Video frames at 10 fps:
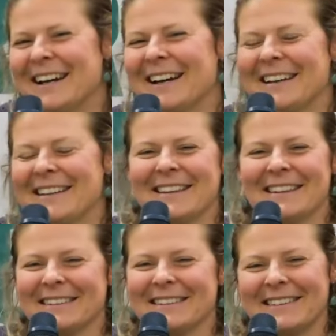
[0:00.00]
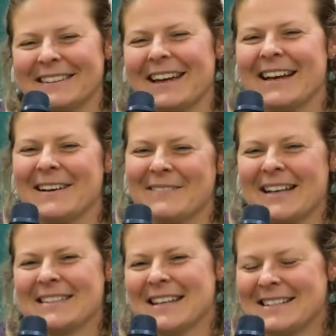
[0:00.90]
No,
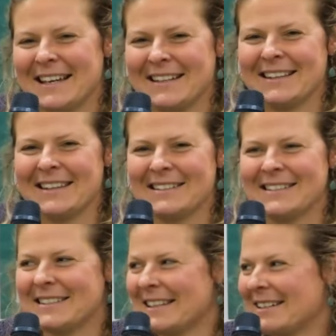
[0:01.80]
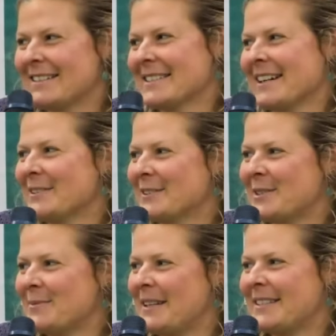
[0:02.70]
as I said, they're designed not
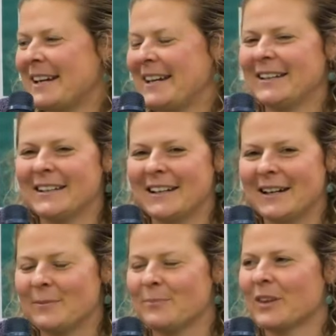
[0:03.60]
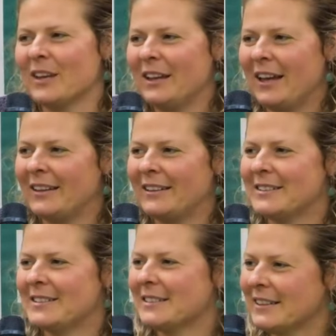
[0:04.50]
to be seen.
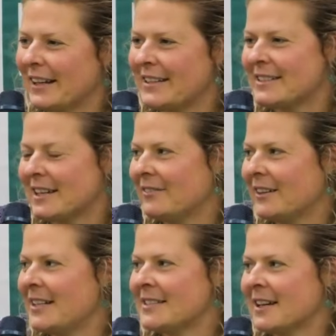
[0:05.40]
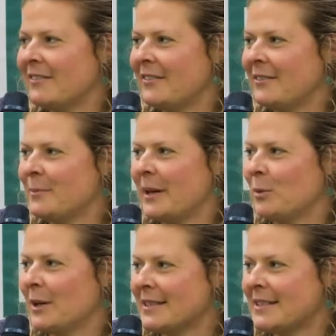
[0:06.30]
And like yourself, I guess, I've even
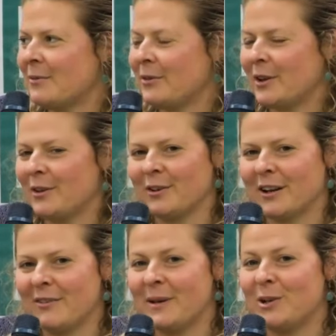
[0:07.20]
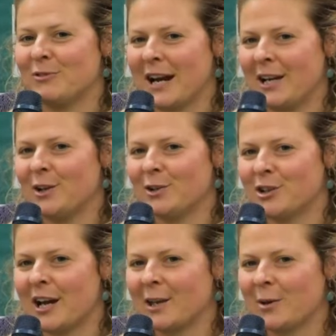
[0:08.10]
been one step further and I've been radio
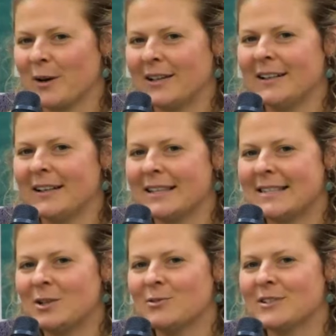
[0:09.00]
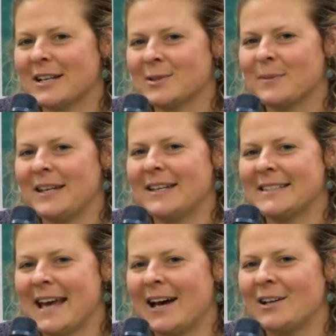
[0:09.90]
tracking one. And the signal tells me
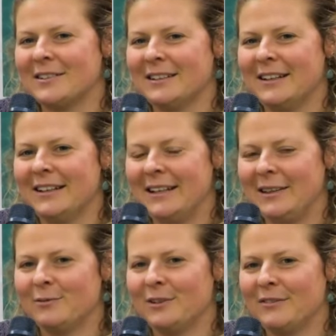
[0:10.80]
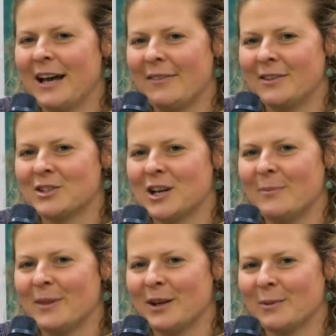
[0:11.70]
it's out in the river at the
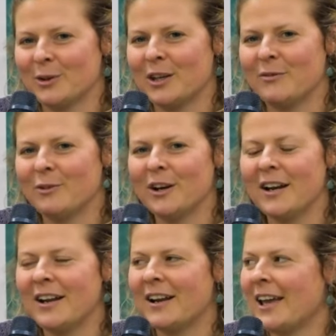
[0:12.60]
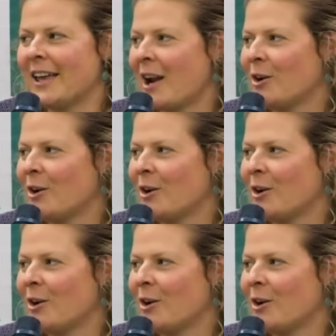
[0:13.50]
time that I'm looking for it. And it